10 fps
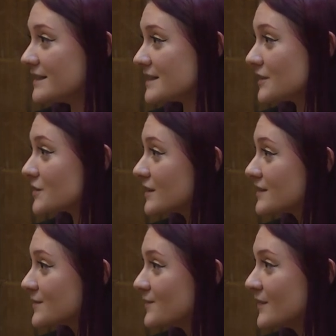
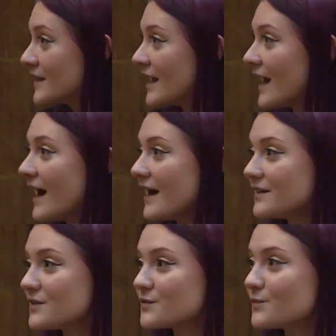endangered
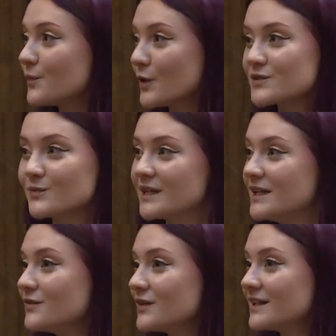and possibly
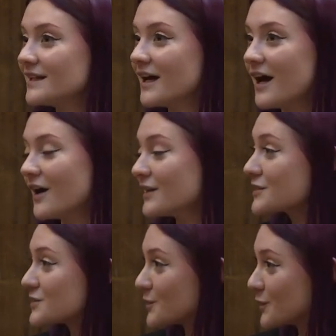even
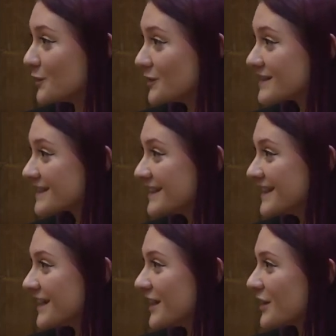unexplored,
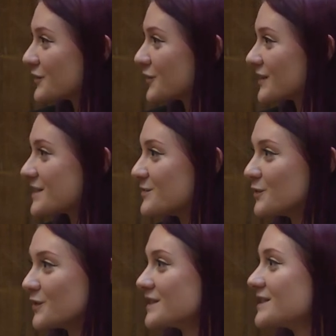like, for
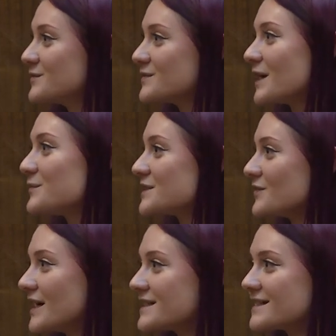example, the deep depths
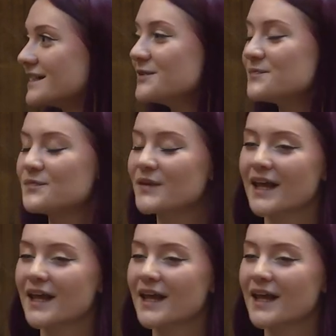of our sea.